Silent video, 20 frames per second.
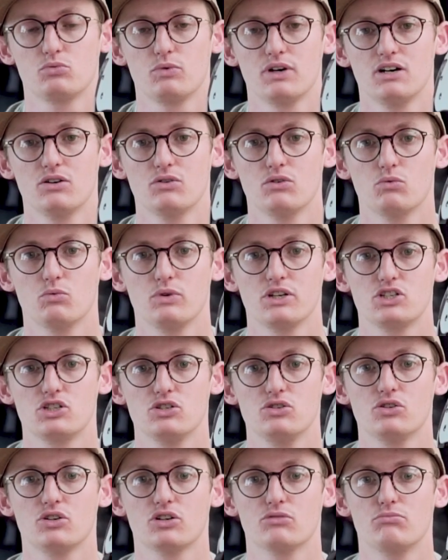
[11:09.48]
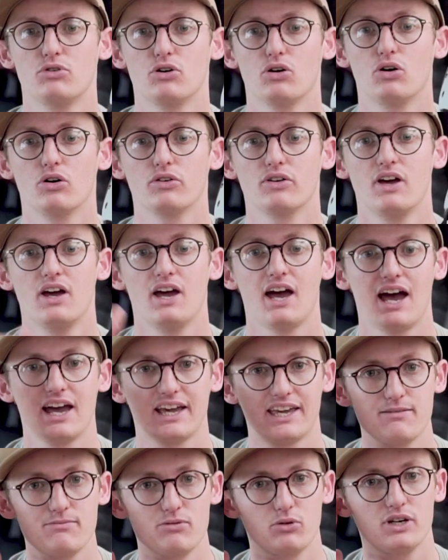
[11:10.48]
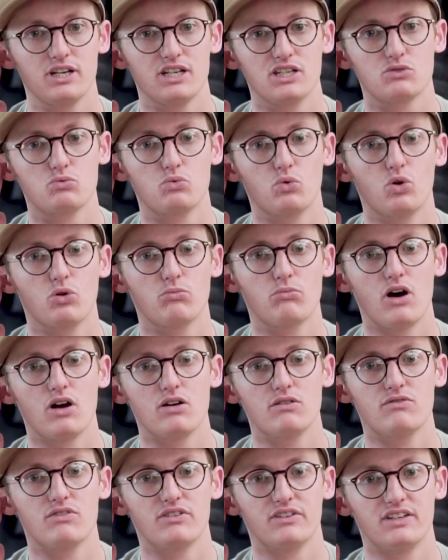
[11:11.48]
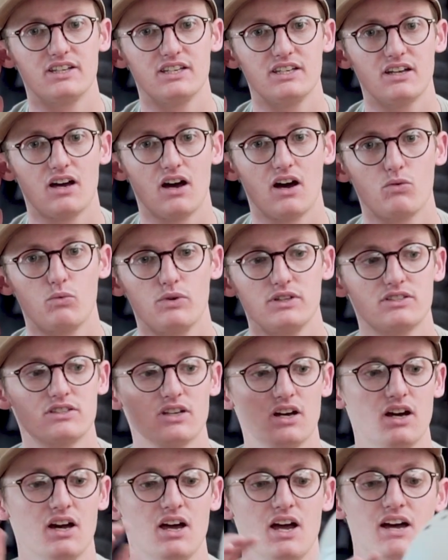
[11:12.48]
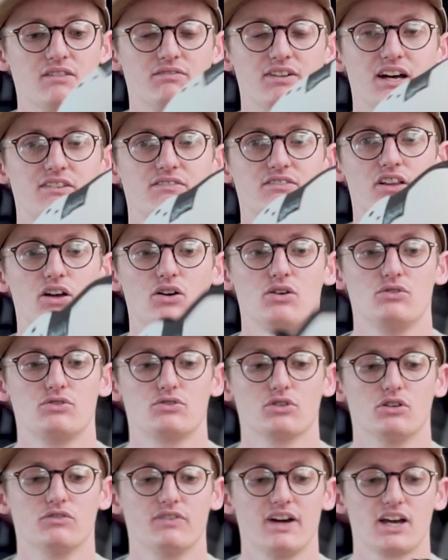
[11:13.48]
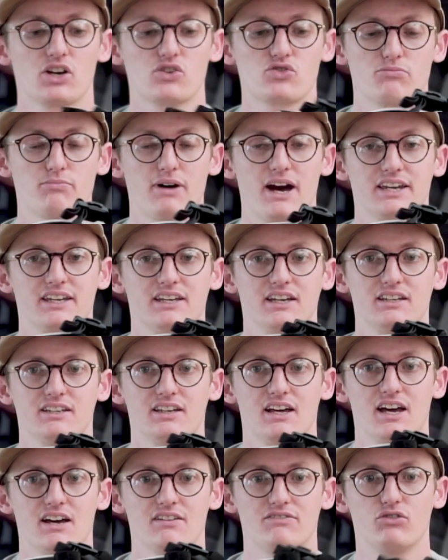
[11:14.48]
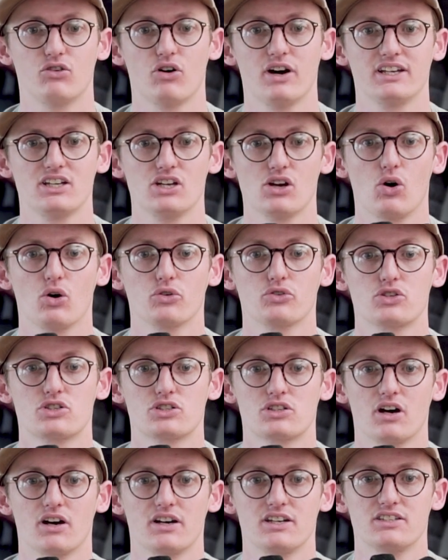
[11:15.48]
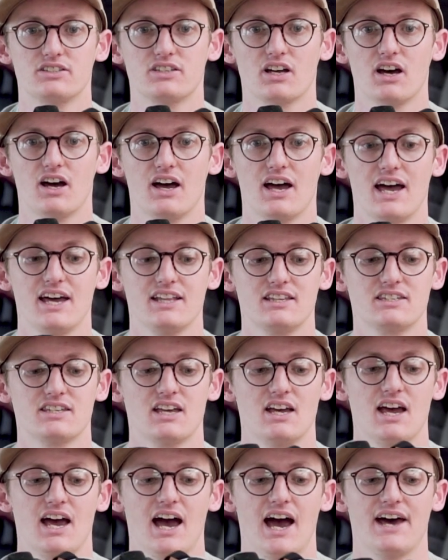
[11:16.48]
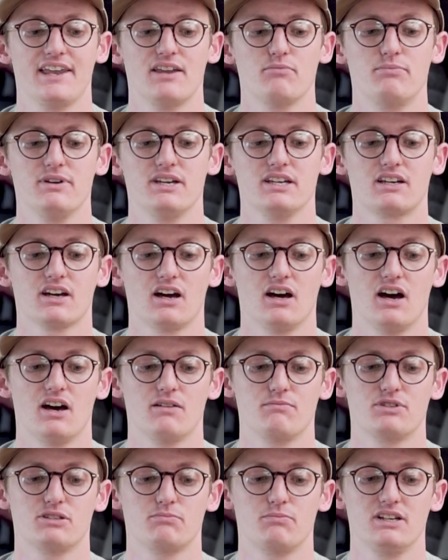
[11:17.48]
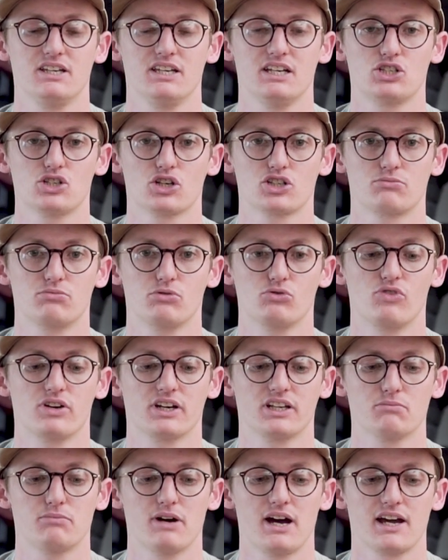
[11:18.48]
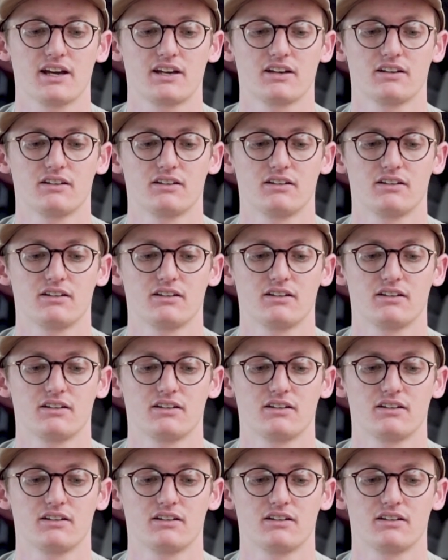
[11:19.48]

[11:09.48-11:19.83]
well, which you can put on and keep your ears warm over the winter. They have loads of extra padding in there for any odd sized heads, and a big spinny adjustable ring at the back.